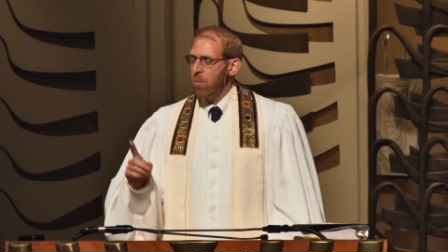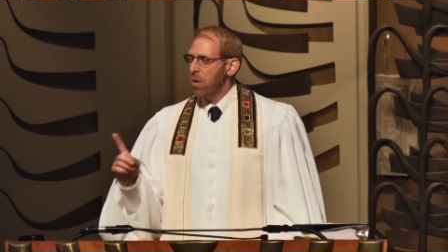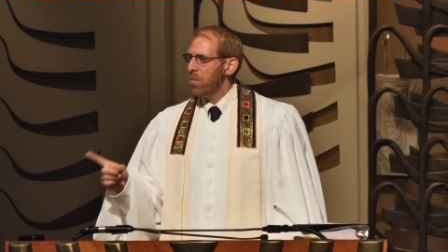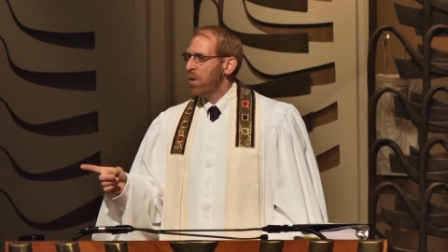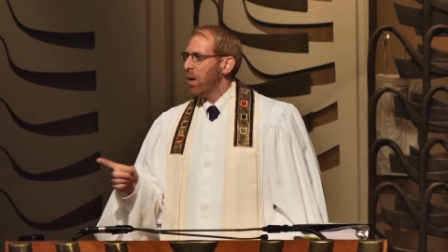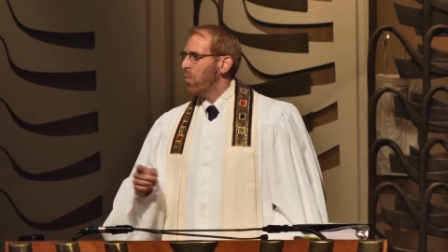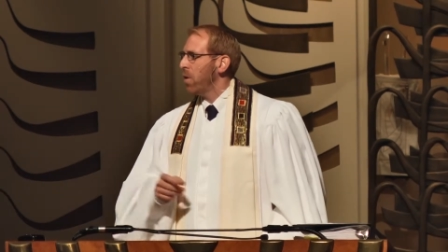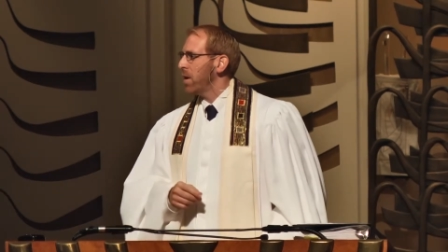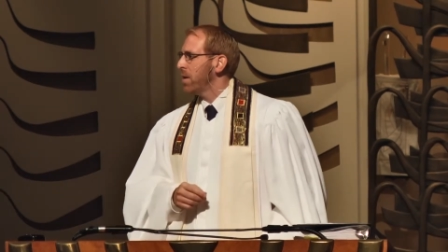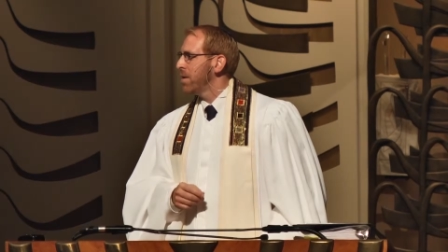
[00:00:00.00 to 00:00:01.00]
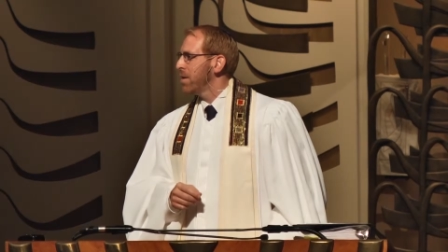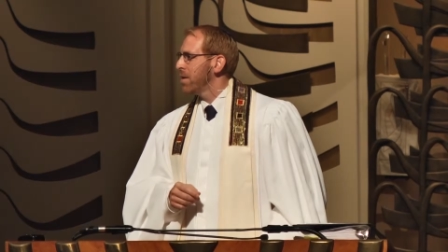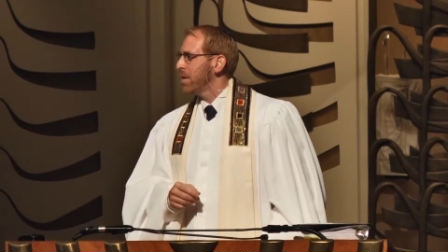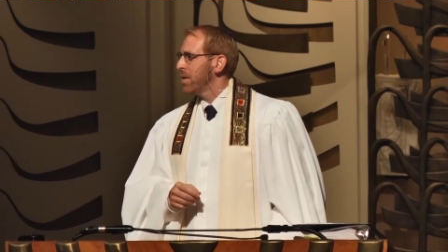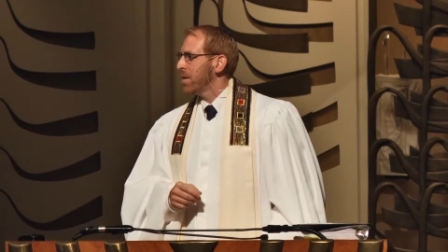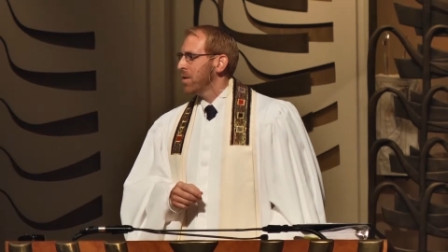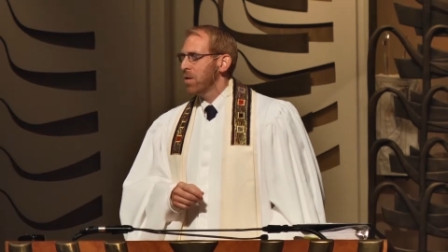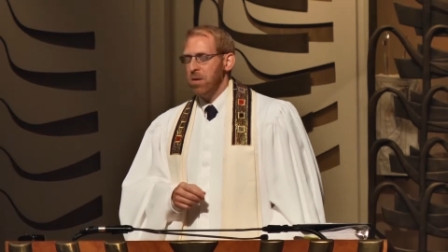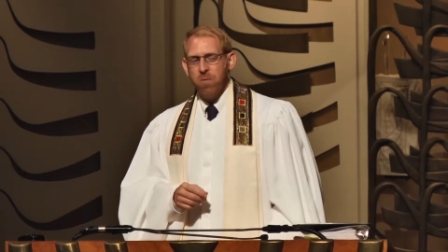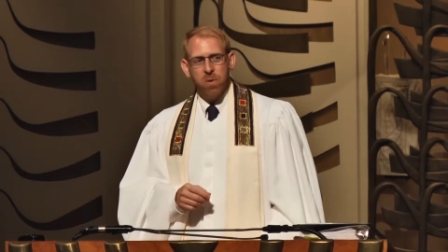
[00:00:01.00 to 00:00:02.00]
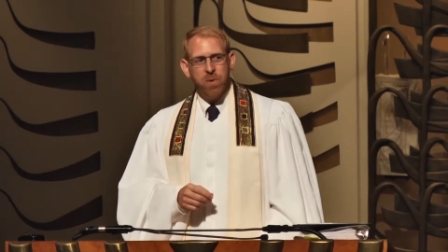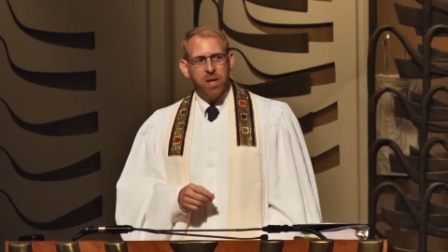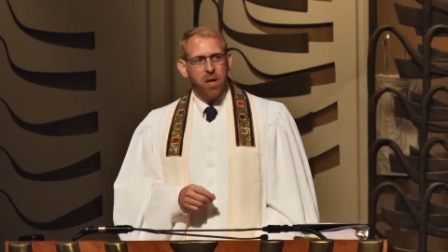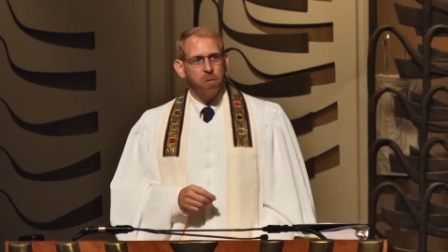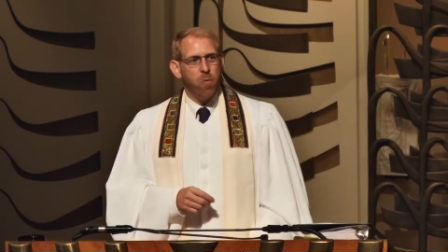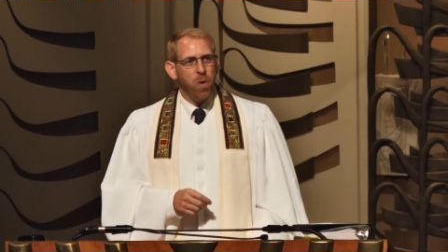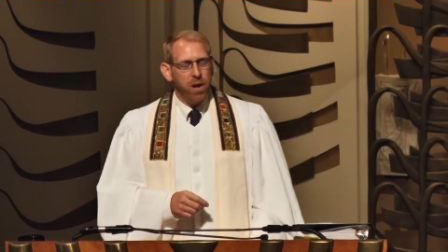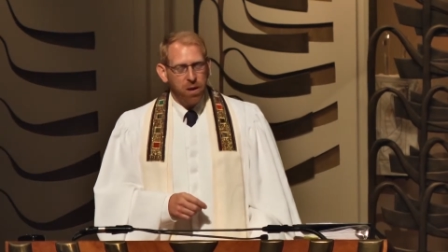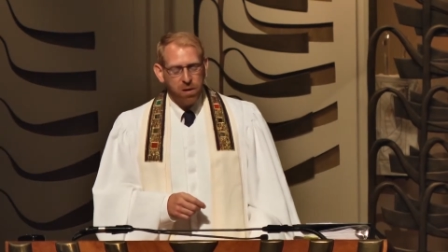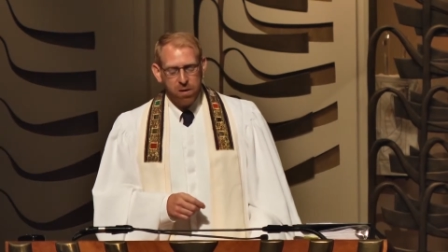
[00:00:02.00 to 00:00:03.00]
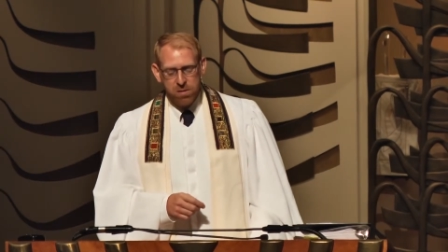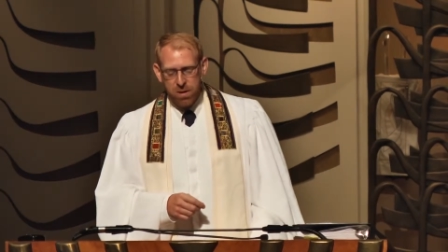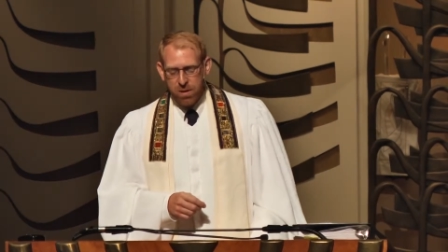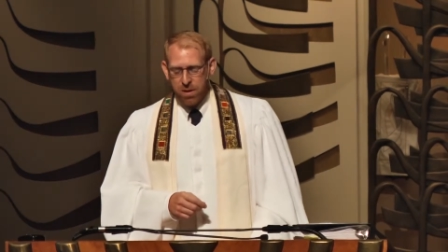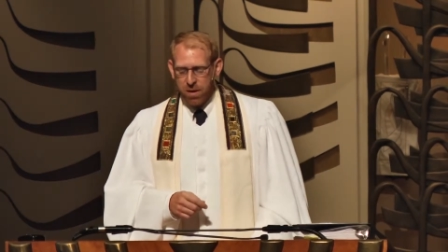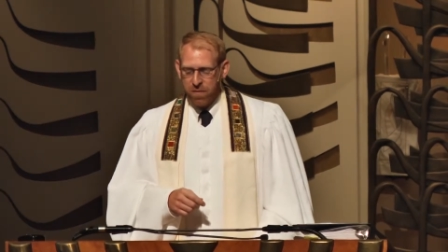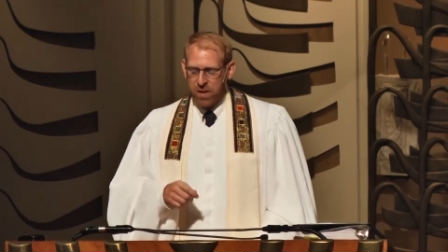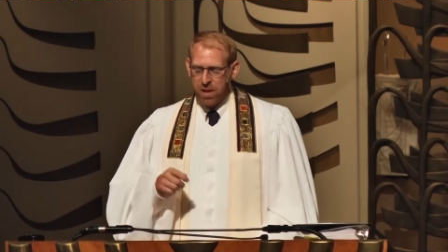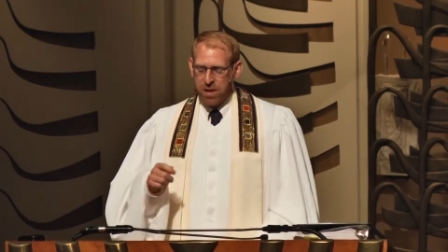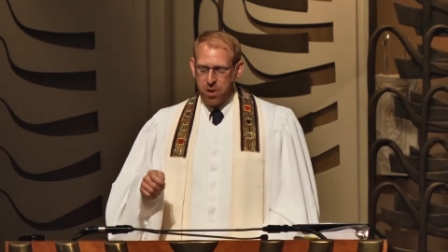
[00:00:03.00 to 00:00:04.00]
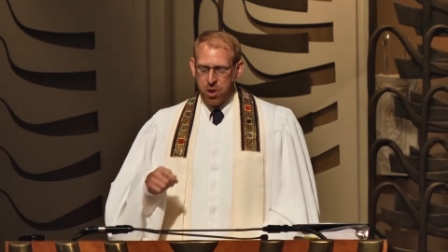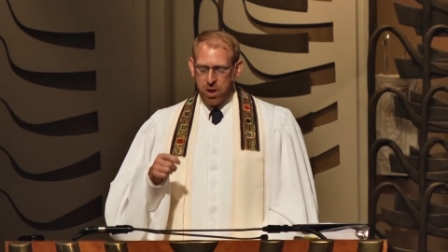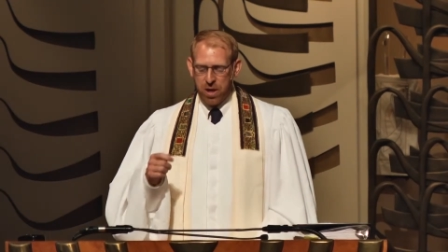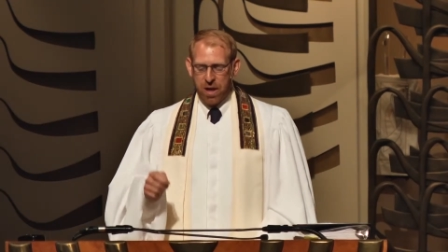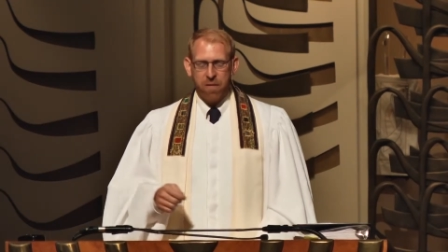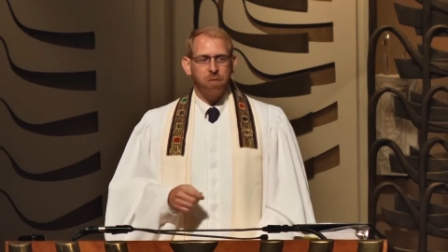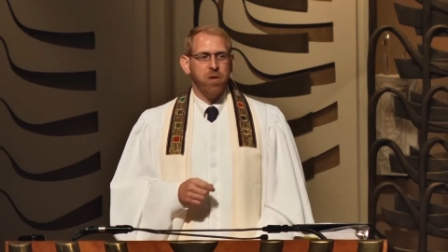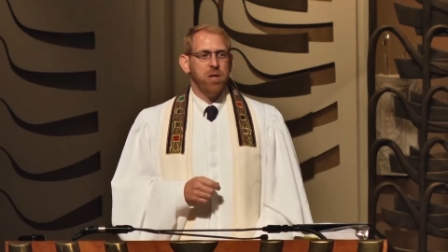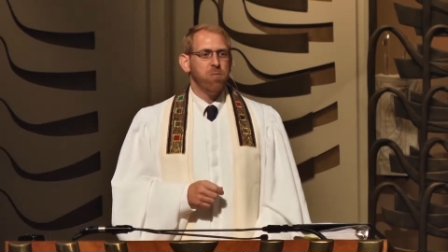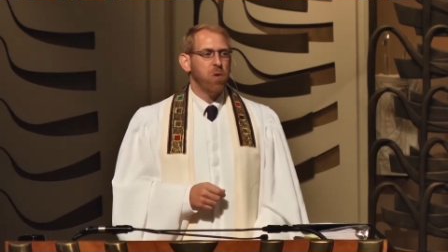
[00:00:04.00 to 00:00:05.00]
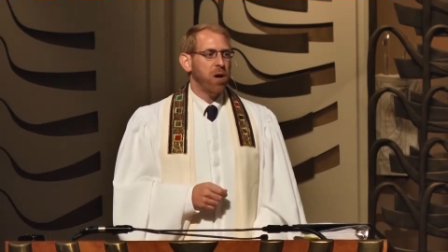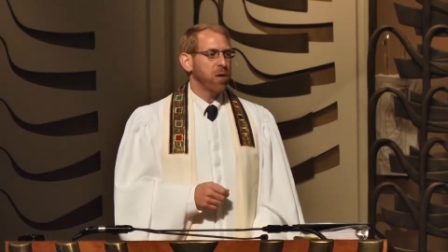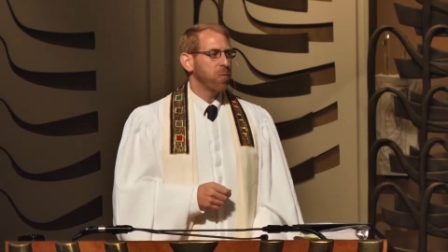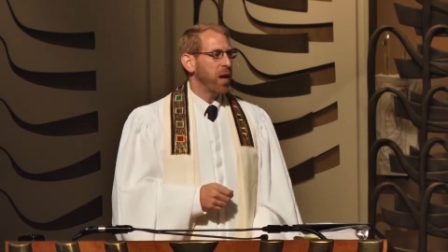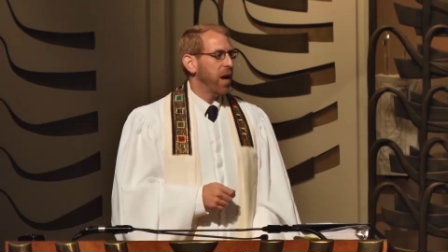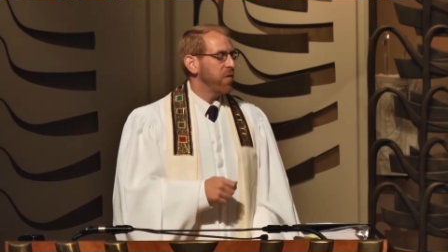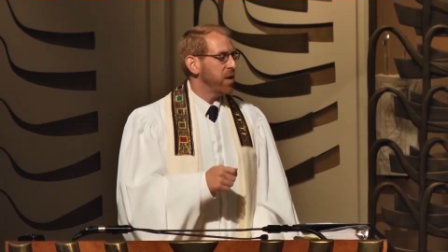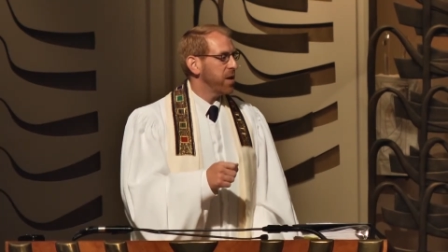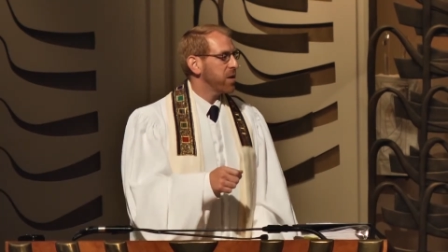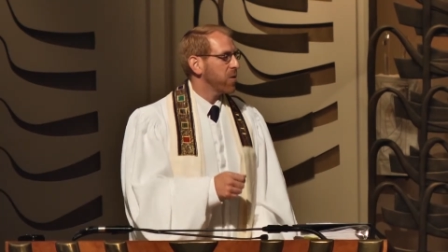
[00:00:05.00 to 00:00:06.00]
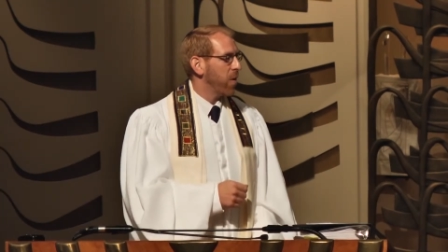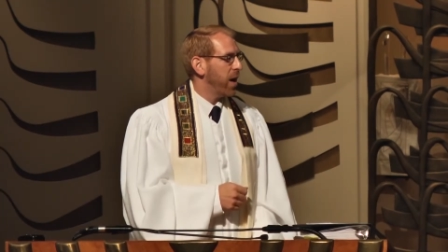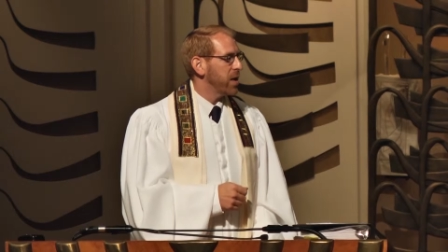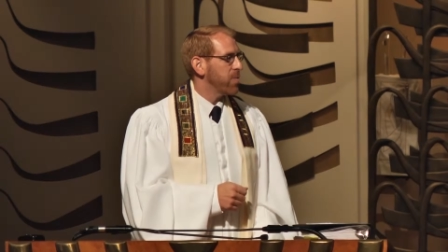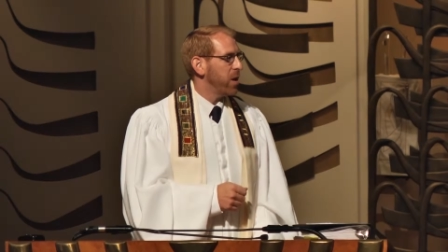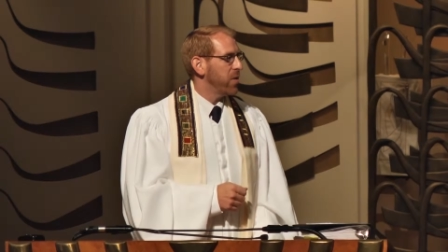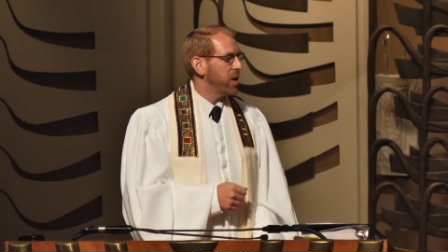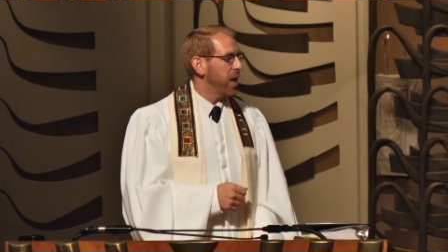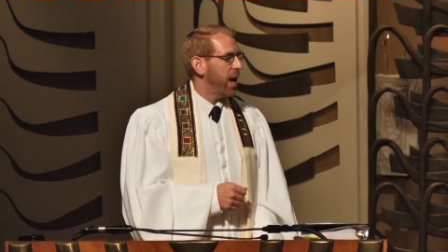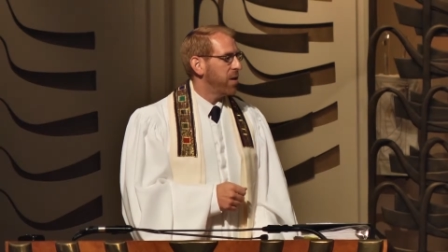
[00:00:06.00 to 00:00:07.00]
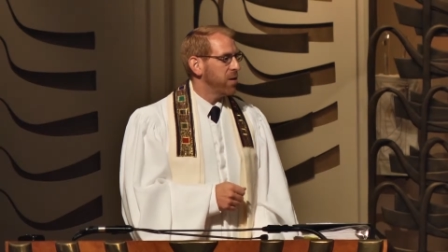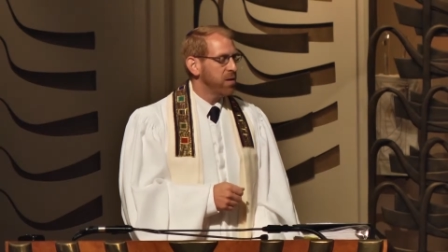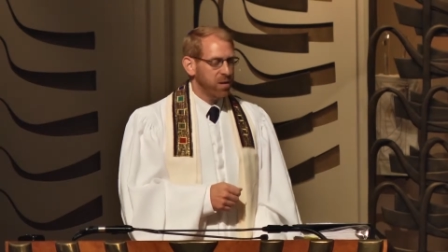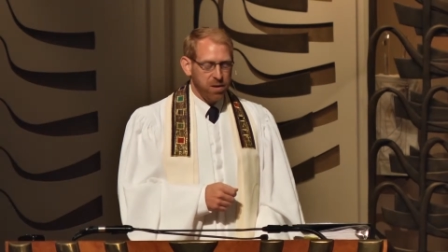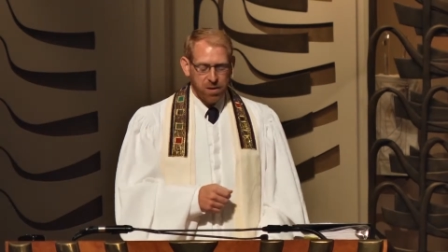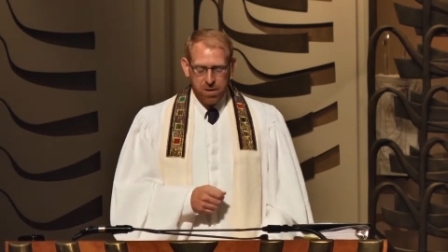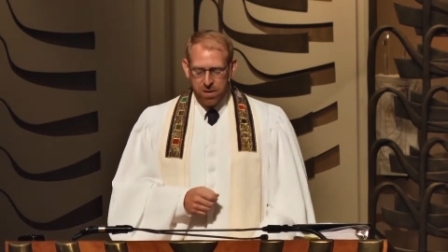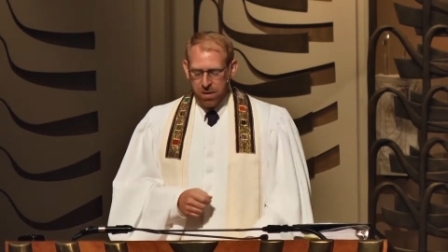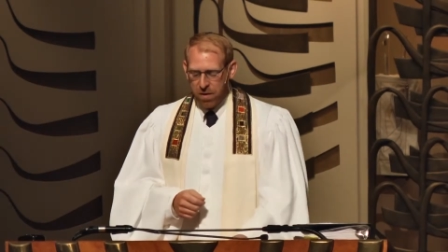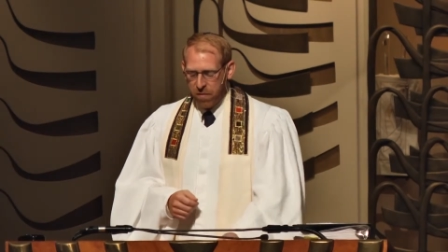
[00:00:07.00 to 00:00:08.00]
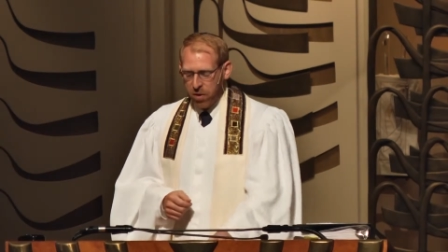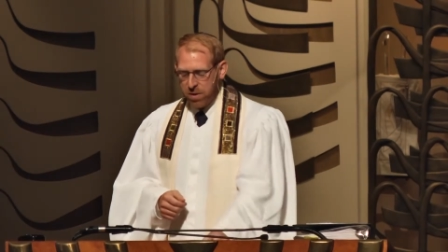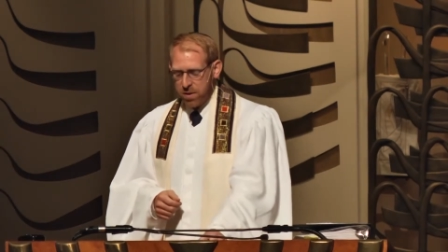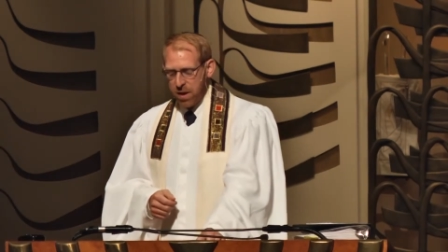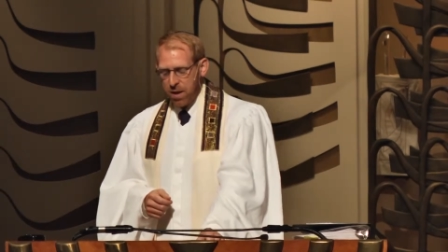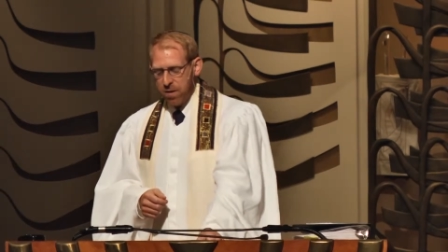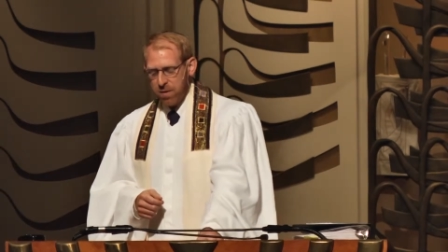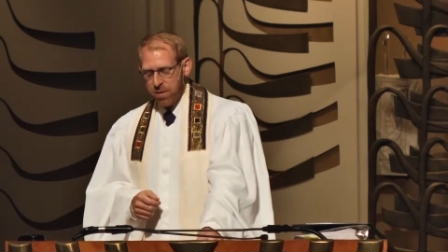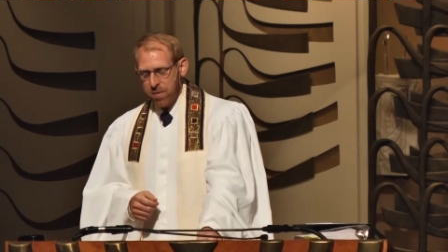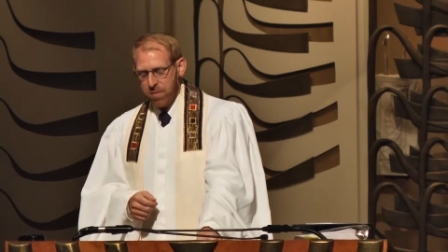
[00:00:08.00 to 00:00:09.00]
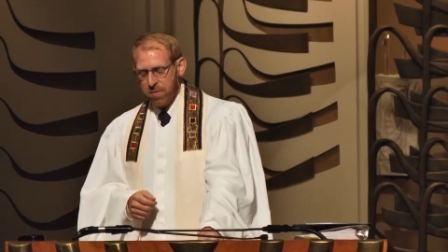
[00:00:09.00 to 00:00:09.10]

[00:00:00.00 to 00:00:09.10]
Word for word: One by one, we become aware of each and every rung we have yet to grasp on the ladder of our desires,